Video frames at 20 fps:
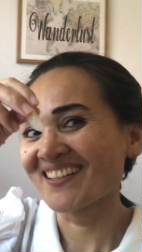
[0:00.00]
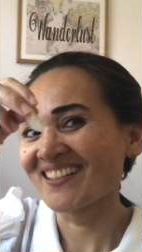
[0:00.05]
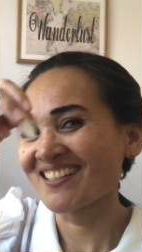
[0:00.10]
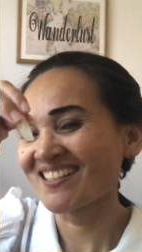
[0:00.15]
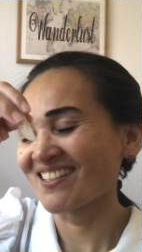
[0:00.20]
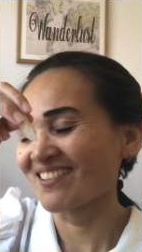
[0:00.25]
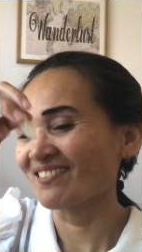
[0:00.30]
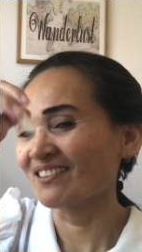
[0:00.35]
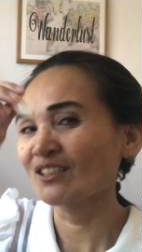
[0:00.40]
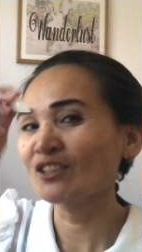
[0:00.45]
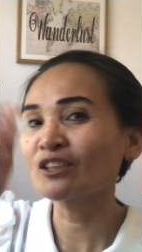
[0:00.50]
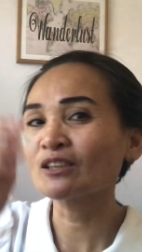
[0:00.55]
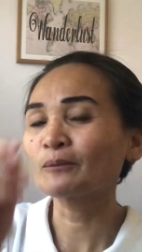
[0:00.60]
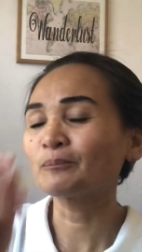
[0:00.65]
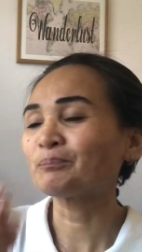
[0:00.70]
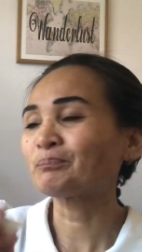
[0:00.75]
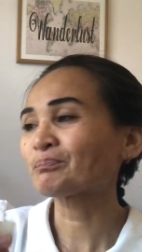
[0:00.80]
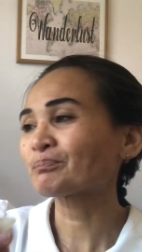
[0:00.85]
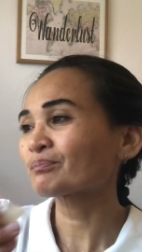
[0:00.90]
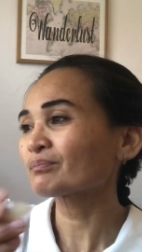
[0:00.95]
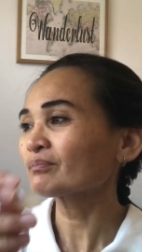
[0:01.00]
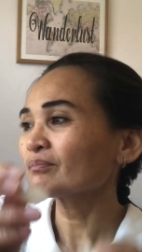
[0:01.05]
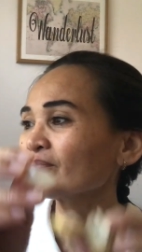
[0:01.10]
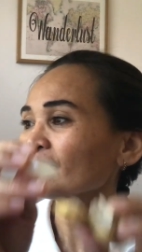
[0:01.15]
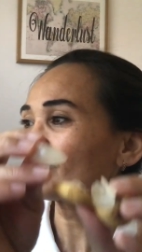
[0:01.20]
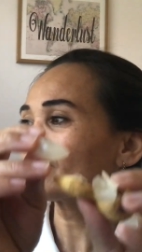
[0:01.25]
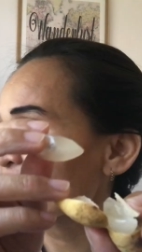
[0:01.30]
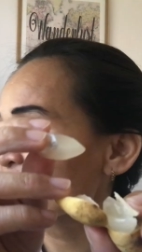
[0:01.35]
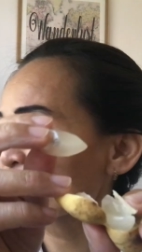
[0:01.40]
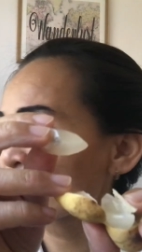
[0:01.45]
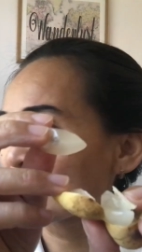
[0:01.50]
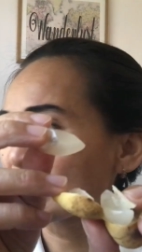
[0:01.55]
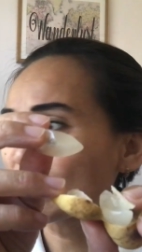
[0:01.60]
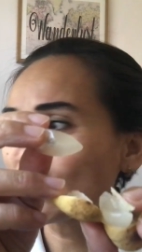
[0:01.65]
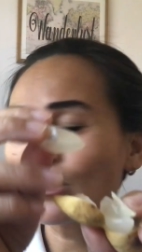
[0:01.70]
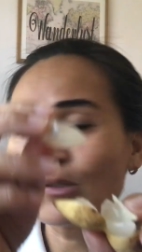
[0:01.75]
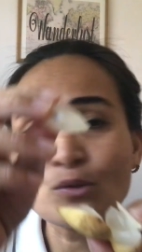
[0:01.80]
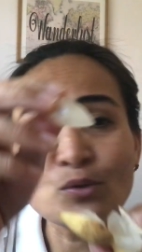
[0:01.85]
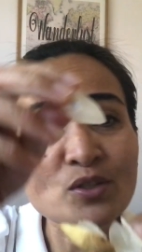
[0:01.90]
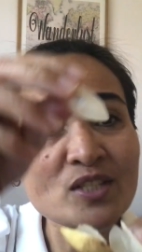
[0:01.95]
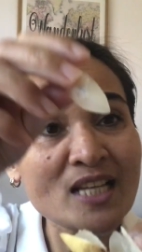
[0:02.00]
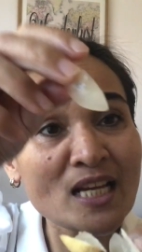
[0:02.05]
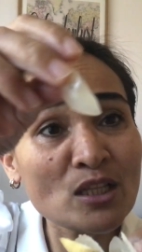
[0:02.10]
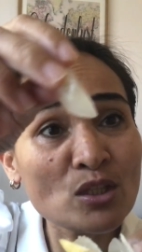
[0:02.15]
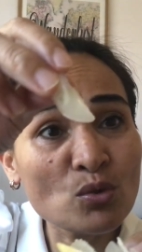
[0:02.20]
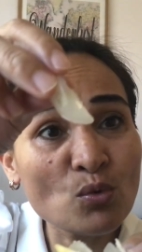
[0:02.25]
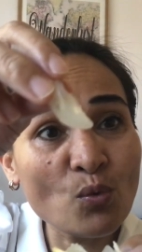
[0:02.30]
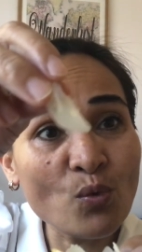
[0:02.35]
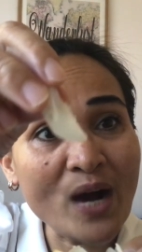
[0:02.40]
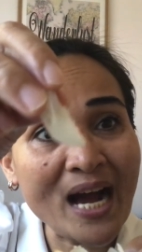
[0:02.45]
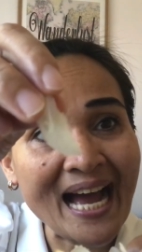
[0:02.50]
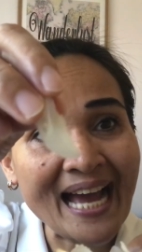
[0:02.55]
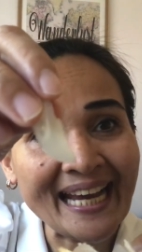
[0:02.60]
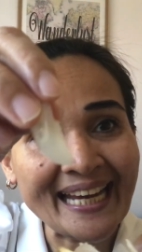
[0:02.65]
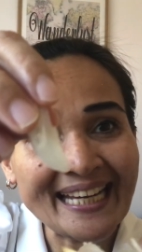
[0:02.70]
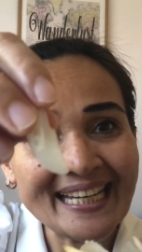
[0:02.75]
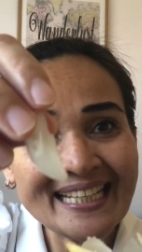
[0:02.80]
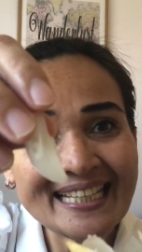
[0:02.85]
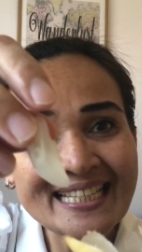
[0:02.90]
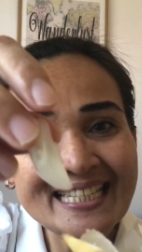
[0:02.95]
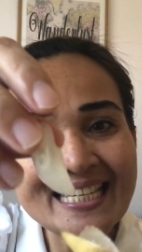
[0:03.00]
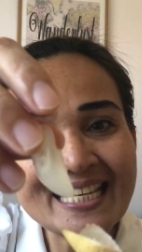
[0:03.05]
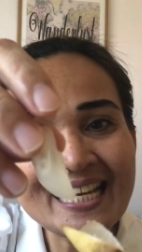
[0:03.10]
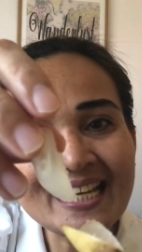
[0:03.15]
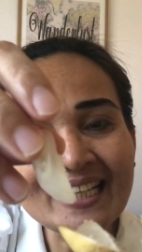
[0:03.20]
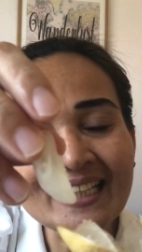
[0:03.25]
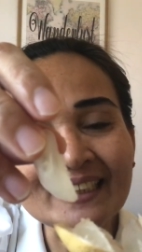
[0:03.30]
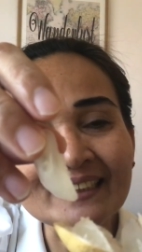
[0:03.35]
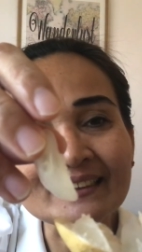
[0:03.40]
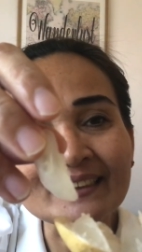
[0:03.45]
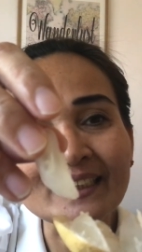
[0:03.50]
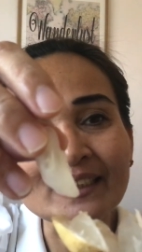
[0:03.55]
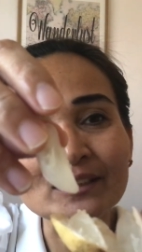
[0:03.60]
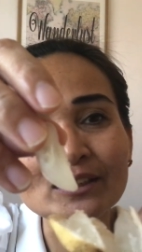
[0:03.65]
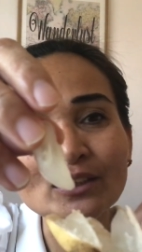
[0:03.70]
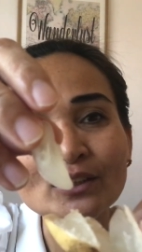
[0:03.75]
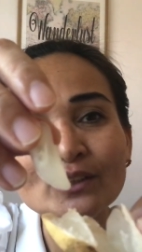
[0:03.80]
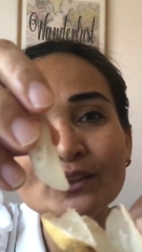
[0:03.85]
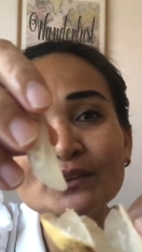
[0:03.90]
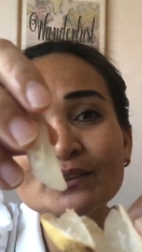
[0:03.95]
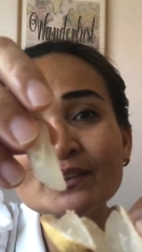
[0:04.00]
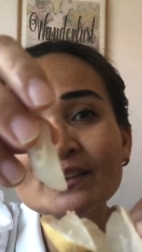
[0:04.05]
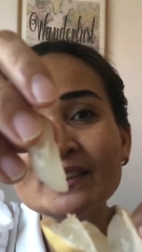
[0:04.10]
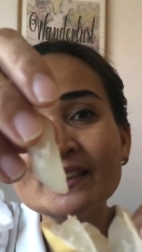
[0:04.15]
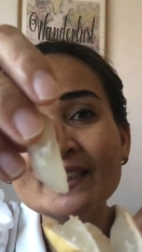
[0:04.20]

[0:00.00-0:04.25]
So look, a translucent white. There you go.